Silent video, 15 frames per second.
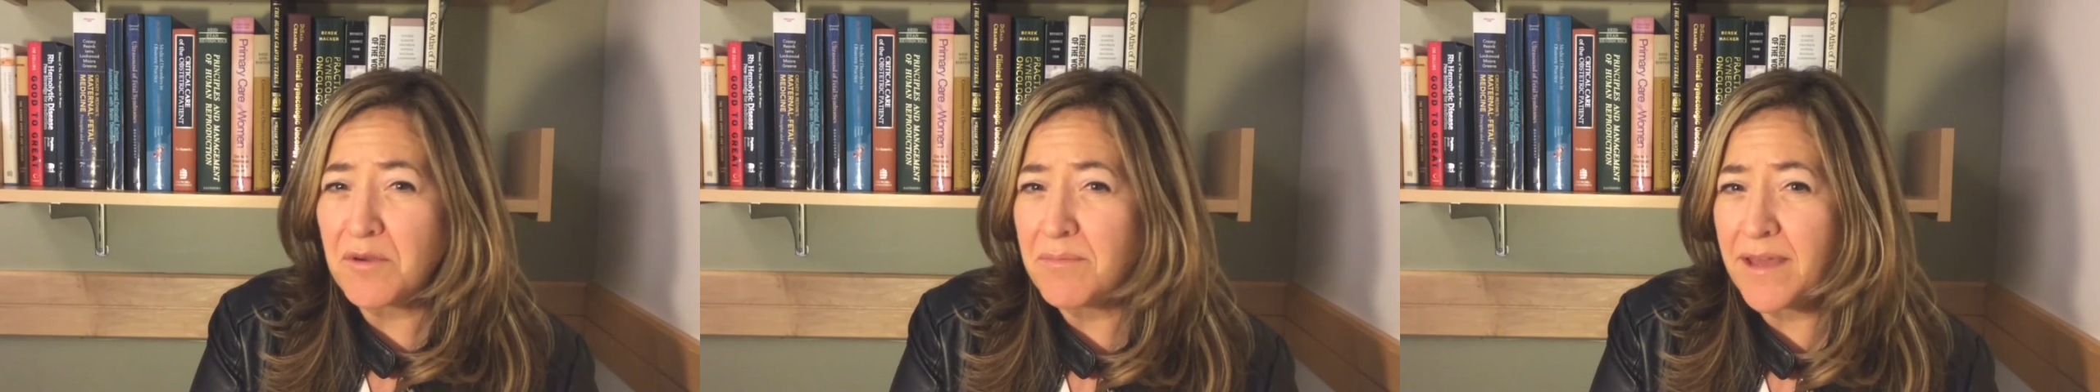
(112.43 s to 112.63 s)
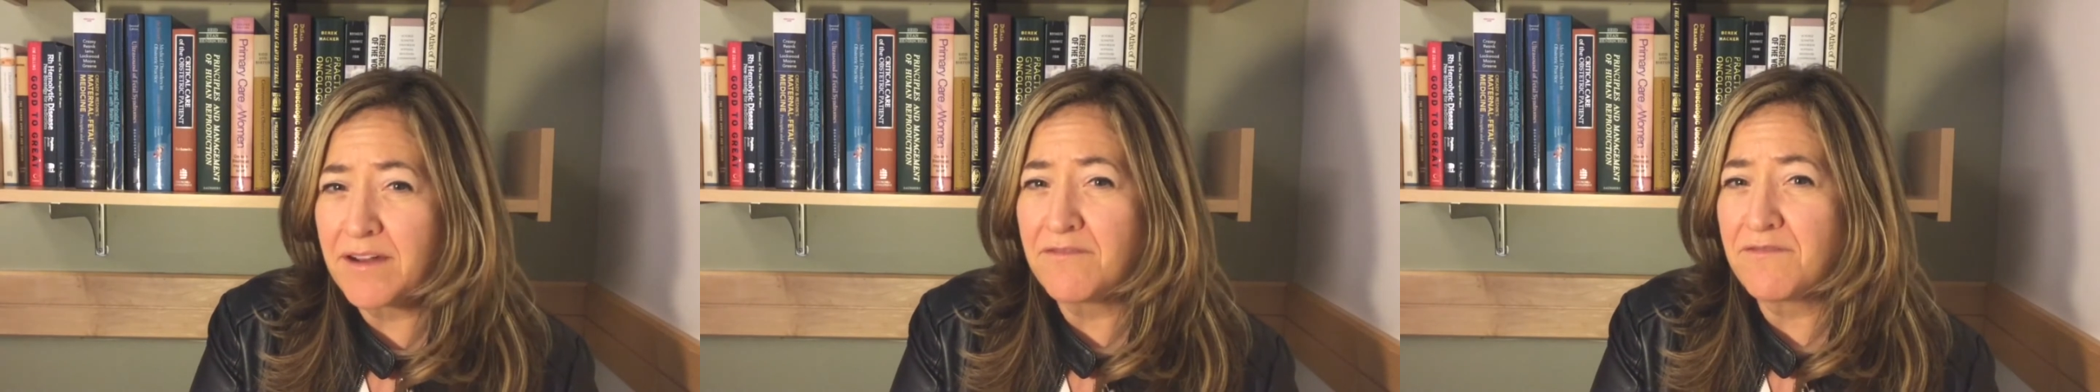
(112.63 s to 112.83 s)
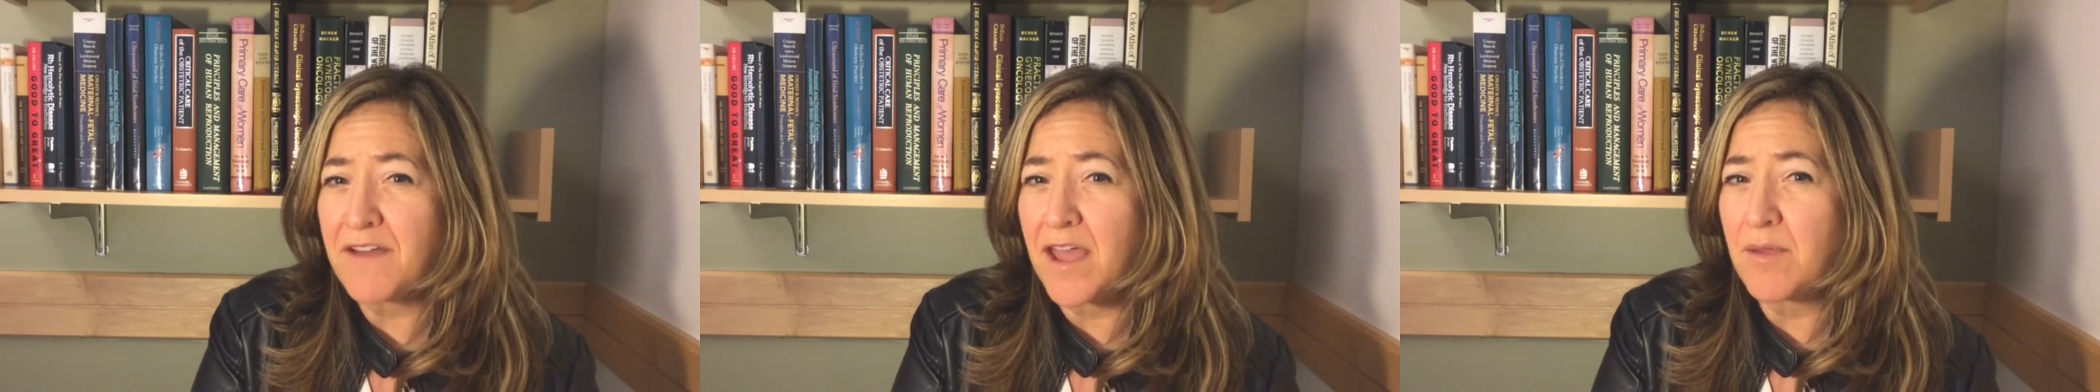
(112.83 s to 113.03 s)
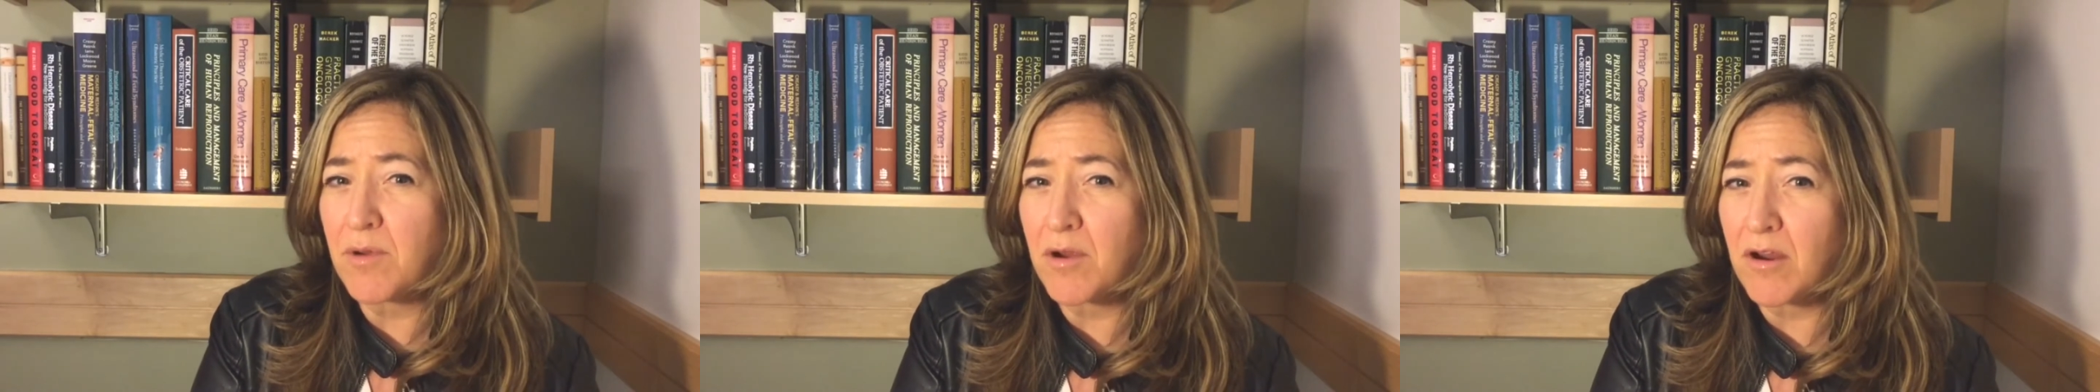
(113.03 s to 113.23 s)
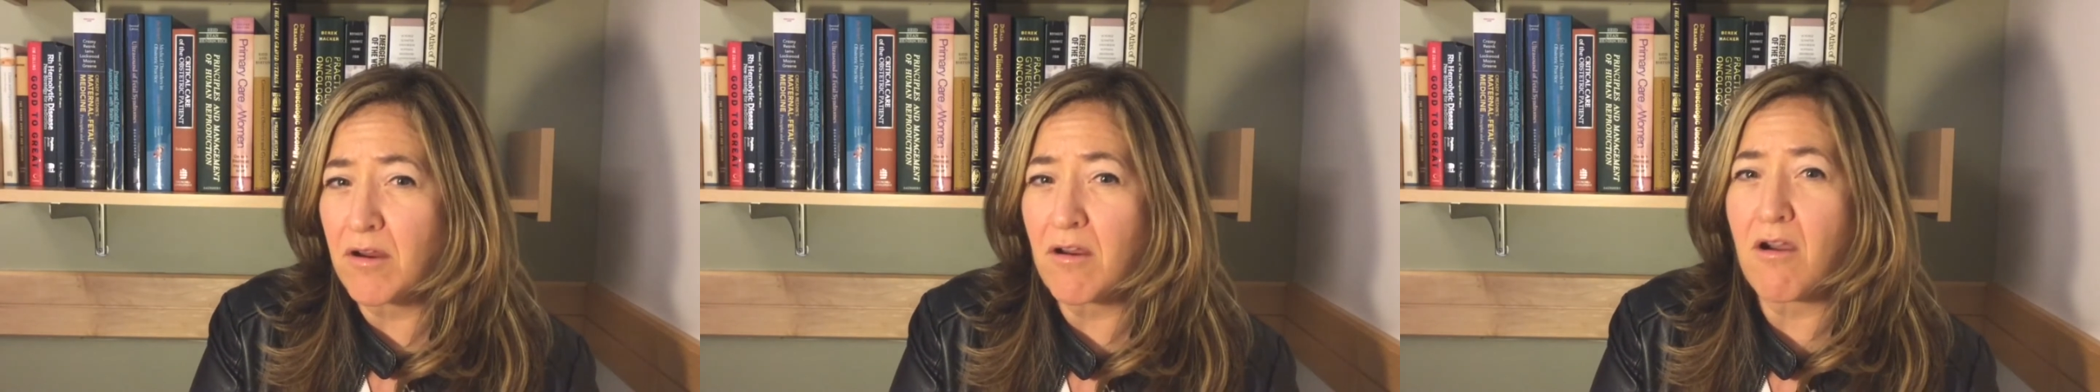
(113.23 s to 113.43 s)
or
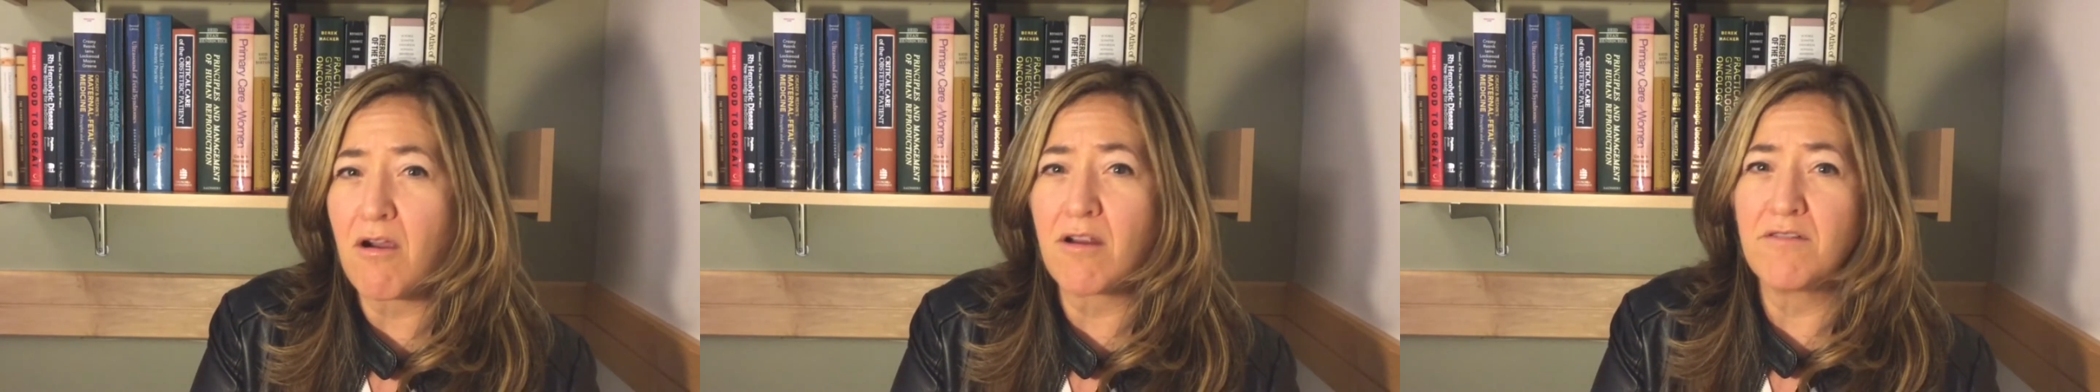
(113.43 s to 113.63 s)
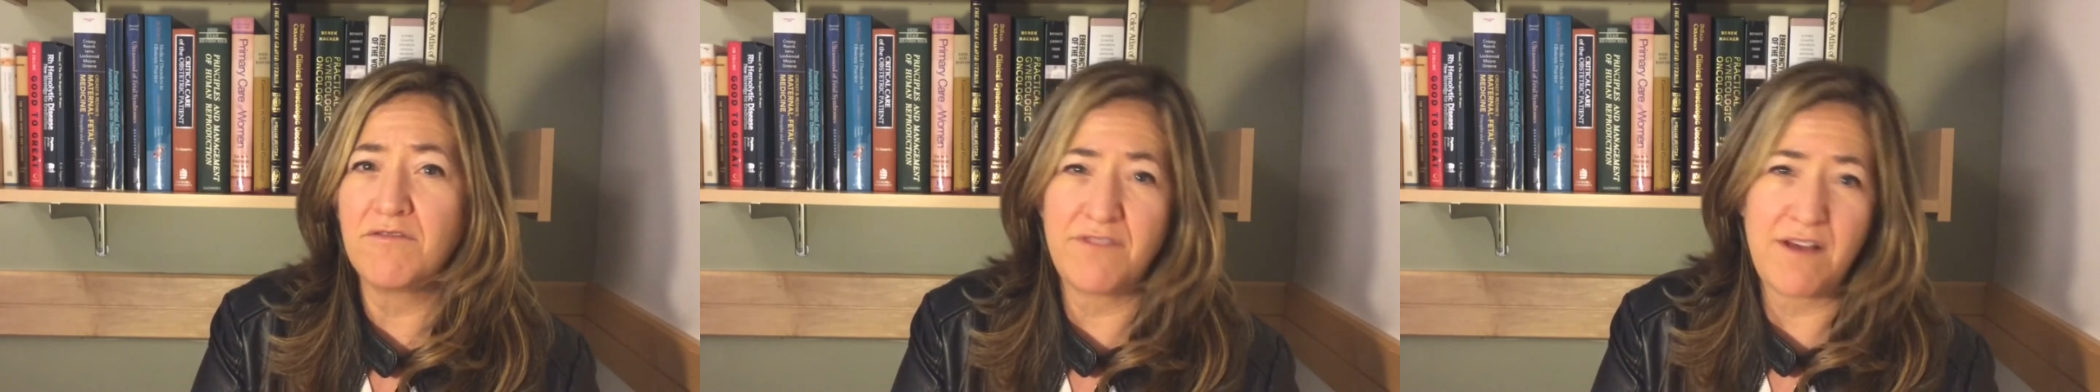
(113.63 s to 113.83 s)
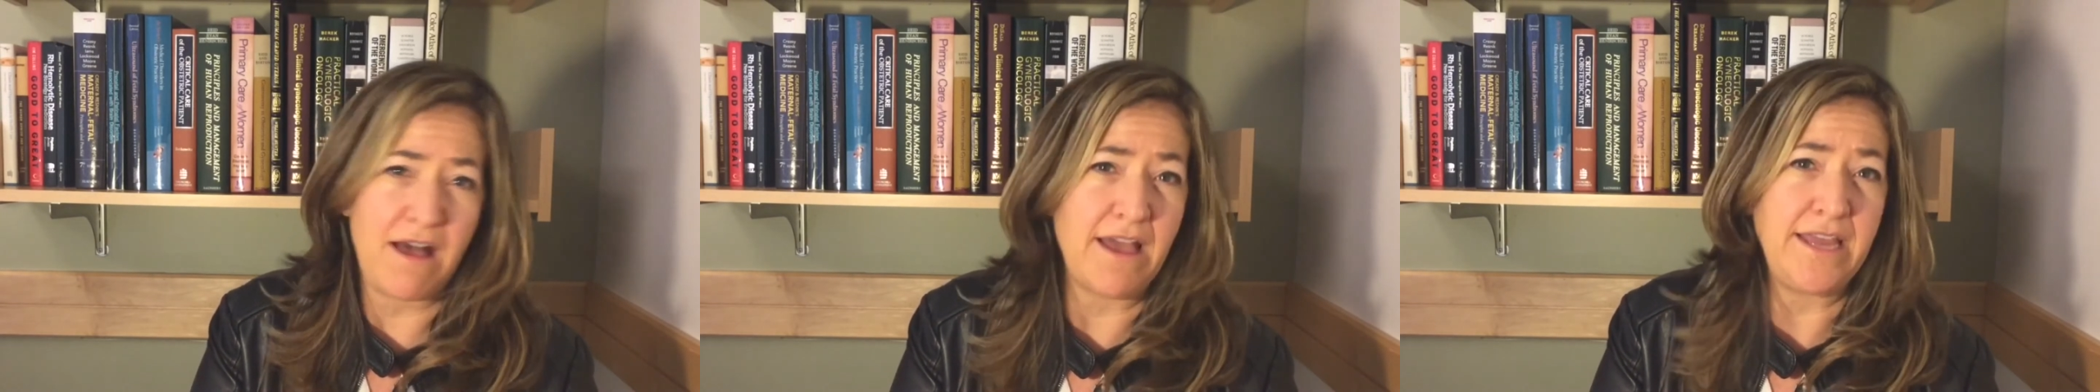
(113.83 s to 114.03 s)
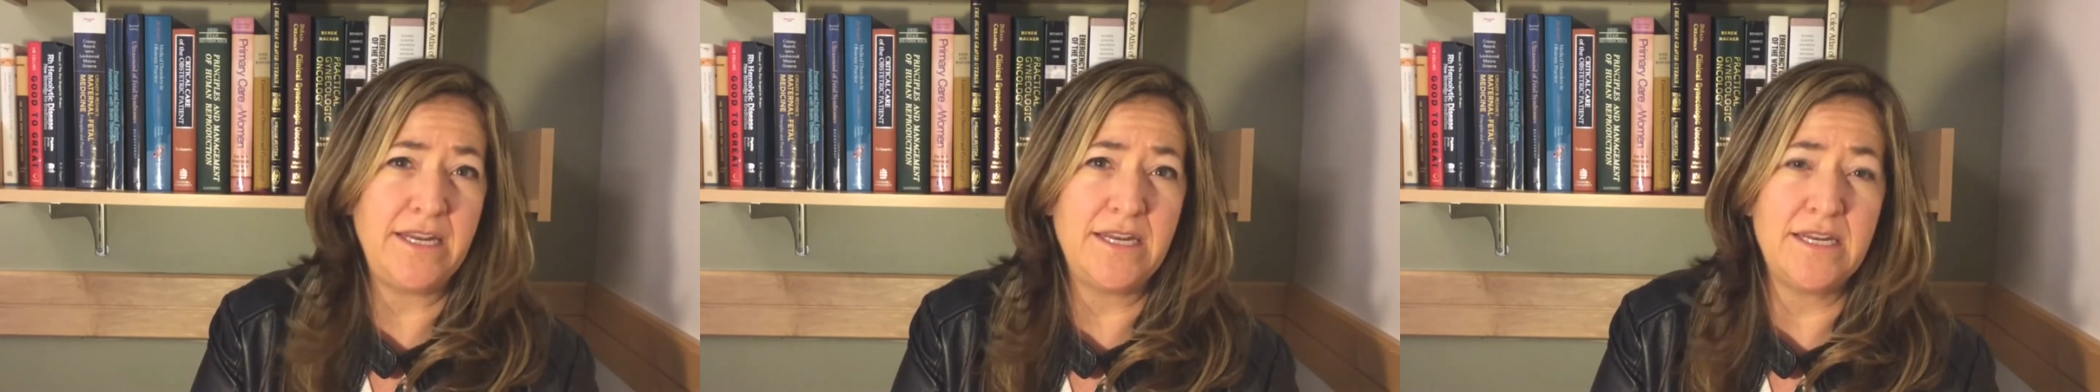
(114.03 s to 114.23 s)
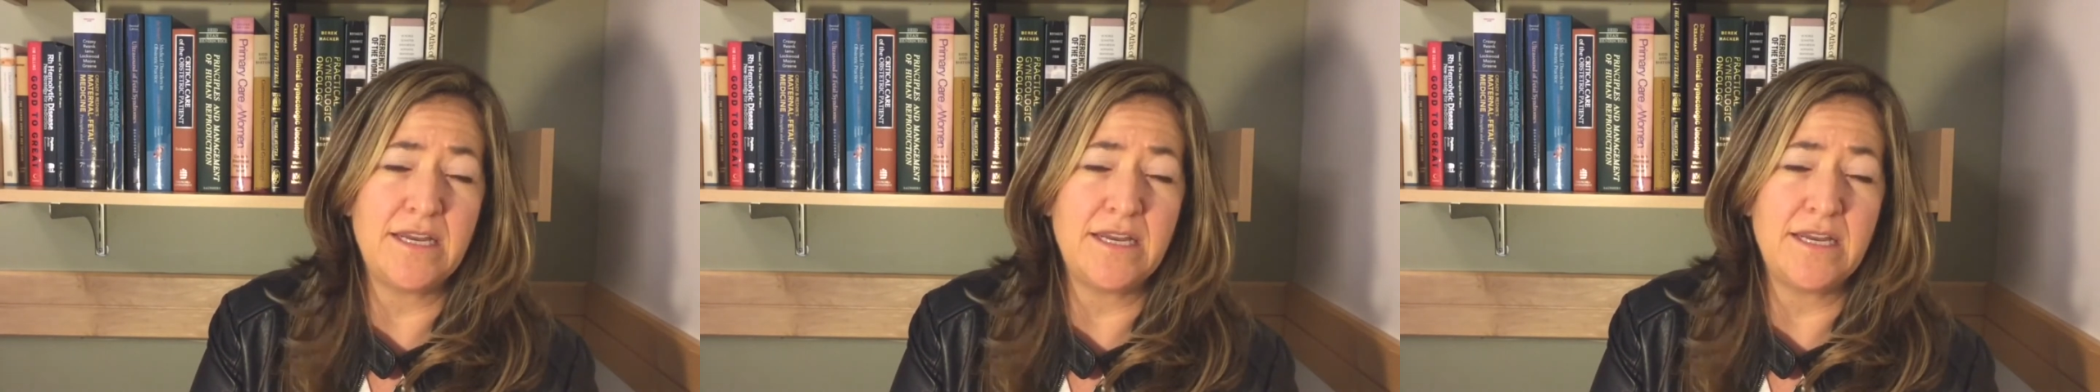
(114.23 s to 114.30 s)
Benefiber are fine,